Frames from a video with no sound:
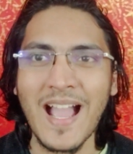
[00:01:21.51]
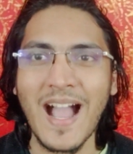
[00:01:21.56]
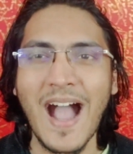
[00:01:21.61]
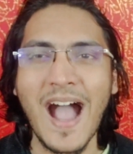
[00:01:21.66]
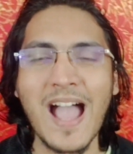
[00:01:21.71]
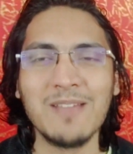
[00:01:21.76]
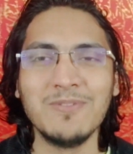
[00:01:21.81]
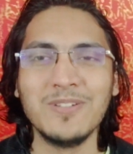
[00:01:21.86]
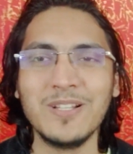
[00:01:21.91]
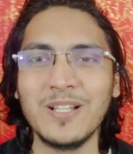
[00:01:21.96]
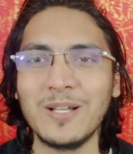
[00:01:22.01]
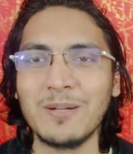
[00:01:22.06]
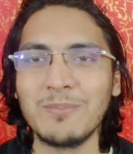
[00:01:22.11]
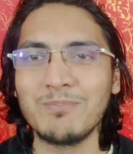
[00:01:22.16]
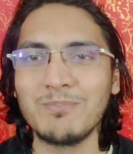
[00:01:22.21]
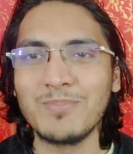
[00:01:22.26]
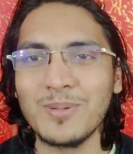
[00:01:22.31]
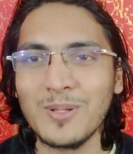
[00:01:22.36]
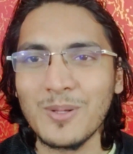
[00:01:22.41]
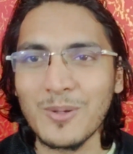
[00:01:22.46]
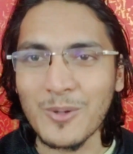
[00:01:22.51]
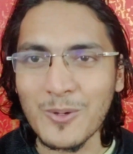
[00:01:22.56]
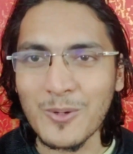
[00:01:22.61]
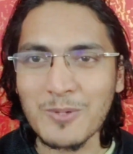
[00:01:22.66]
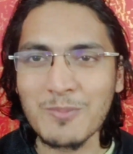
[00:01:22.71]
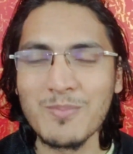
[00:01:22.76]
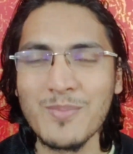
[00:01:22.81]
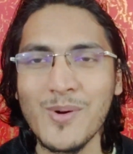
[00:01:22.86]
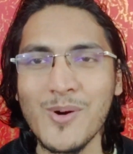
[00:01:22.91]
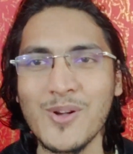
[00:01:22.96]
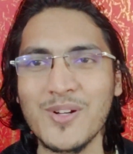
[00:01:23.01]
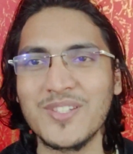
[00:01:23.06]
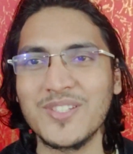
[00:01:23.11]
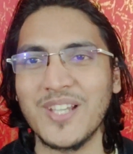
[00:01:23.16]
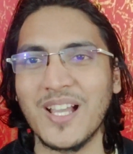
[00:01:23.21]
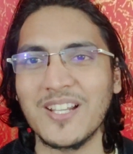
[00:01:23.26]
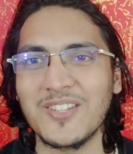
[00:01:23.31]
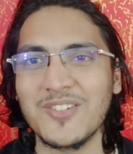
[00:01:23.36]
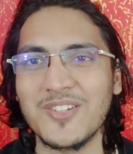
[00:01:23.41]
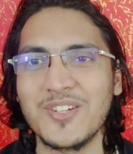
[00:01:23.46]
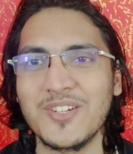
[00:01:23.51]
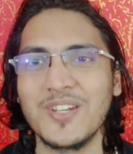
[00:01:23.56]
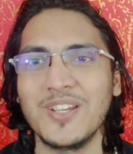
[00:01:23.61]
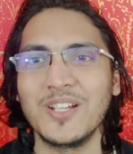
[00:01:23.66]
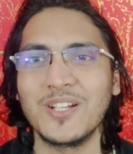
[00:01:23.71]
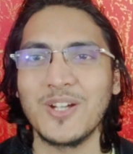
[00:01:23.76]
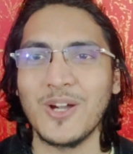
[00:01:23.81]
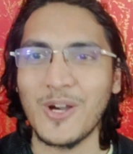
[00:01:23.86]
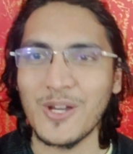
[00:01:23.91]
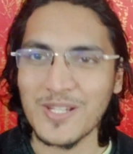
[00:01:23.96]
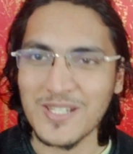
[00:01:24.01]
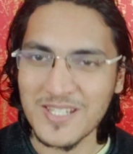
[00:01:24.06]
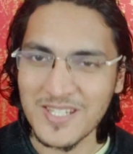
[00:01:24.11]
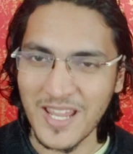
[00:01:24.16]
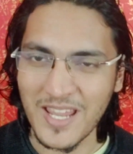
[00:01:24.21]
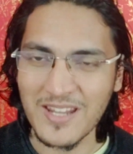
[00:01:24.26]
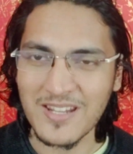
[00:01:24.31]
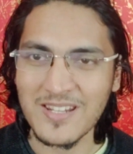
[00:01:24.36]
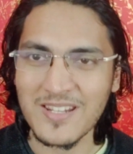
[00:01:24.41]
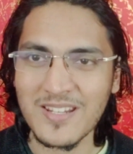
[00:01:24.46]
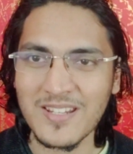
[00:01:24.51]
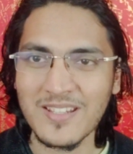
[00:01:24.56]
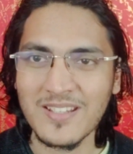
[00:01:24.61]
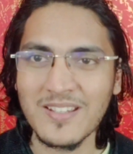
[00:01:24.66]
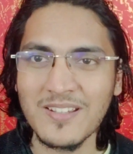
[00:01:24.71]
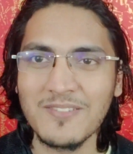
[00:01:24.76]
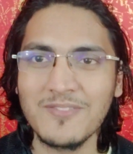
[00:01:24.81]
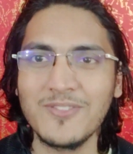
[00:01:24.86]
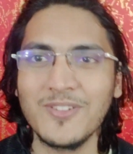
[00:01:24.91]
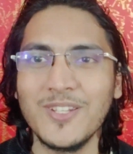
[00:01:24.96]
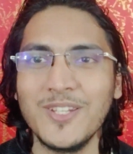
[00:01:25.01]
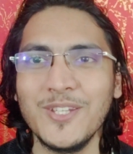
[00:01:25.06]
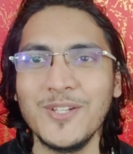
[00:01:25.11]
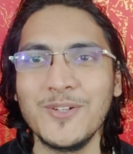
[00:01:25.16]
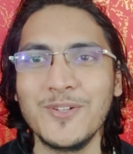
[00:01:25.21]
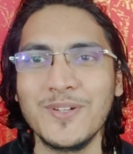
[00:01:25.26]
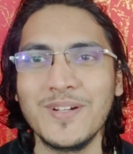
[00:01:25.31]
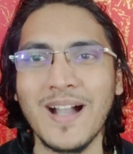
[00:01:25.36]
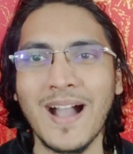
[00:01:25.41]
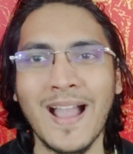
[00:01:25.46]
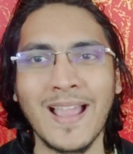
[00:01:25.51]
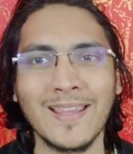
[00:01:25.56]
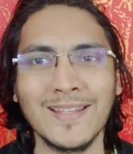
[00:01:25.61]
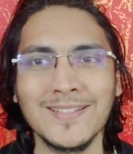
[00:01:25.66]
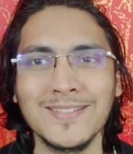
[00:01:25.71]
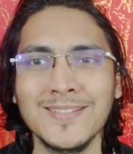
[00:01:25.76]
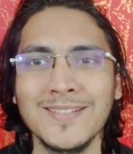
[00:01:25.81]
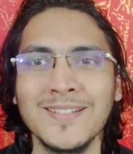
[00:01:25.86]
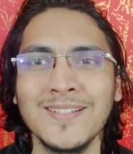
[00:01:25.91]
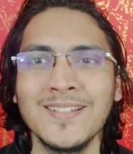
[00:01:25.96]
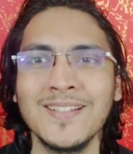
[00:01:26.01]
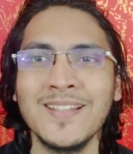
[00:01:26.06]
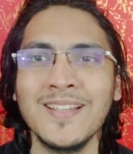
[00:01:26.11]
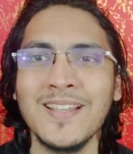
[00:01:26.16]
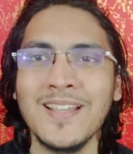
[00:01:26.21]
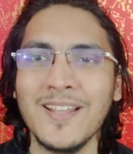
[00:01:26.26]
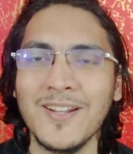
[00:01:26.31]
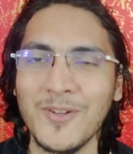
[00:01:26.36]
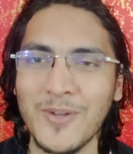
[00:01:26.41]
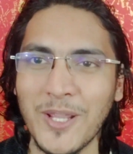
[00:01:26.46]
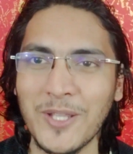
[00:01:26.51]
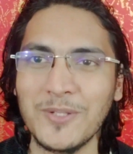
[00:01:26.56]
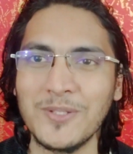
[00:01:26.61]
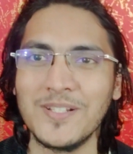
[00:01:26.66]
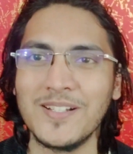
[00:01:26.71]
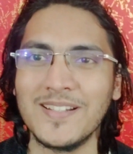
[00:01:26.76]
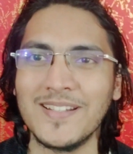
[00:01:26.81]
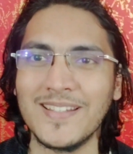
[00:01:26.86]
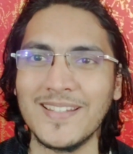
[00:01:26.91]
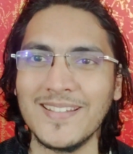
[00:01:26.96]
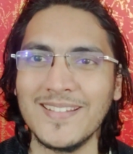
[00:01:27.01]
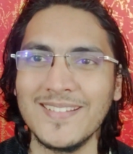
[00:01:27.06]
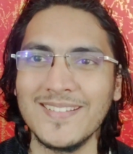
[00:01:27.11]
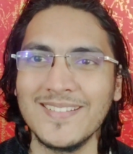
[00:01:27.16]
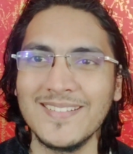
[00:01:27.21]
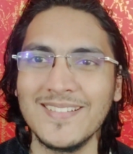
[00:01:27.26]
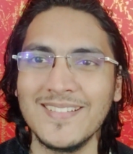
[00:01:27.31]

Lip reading: I will upload more such content for you guys regularly.